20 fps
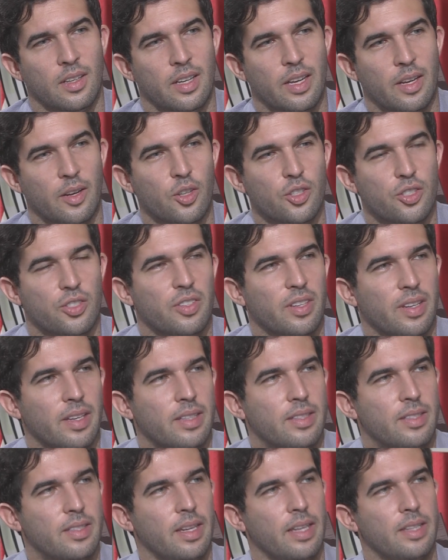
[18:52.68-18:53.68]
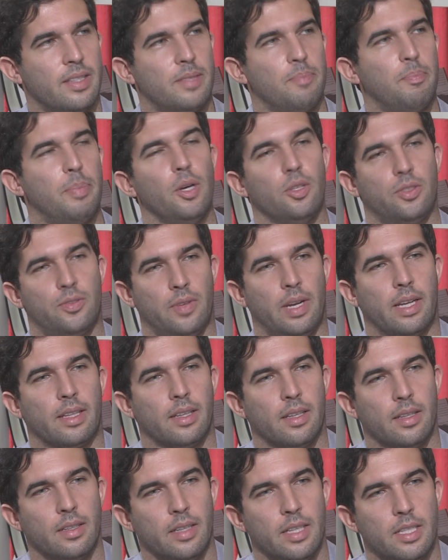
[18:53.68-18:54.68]
Because it's built like
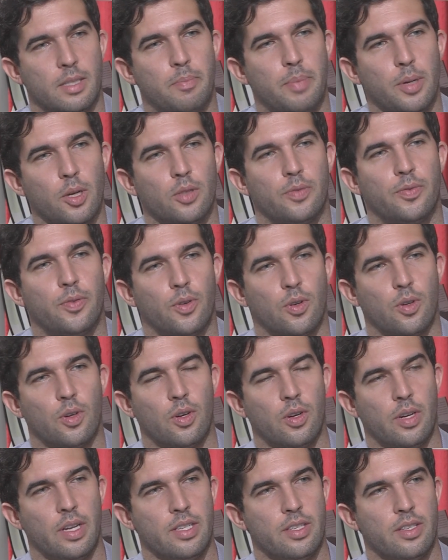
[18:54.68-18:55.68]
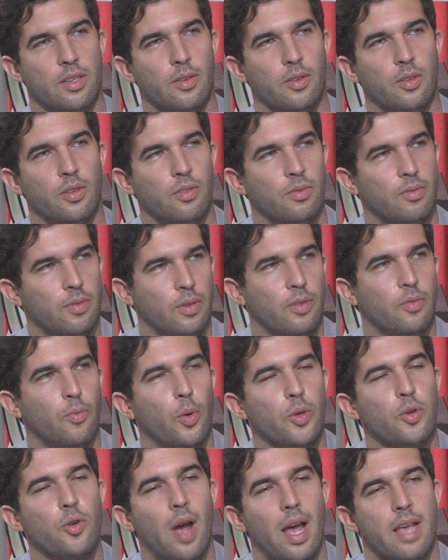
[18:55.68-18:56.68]
that. It's built for
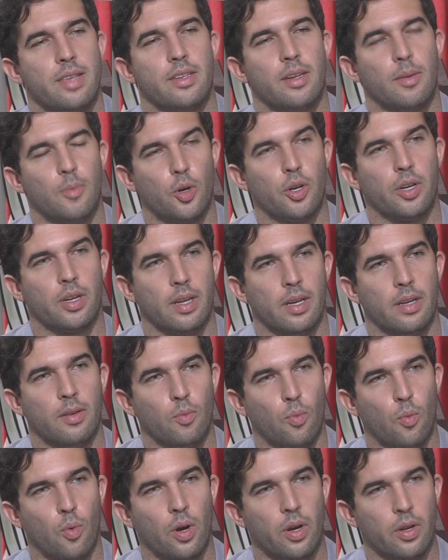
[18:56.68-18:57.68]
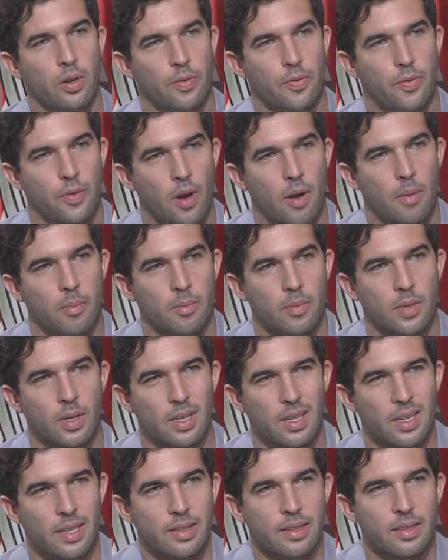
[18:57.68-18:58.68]
when you ask an American where are you from,
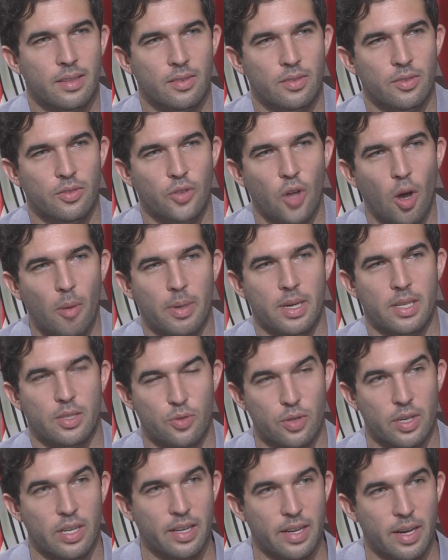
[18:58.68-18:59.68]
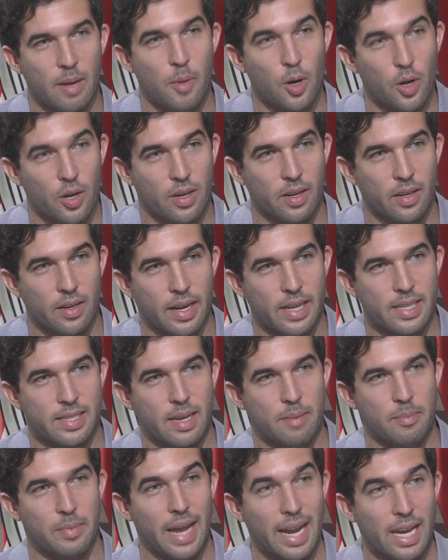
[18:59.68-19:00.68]
nobody's really an American
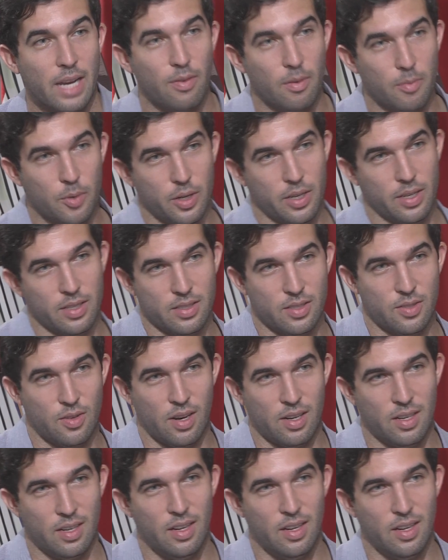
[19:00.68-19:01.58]
except Native Americans, right?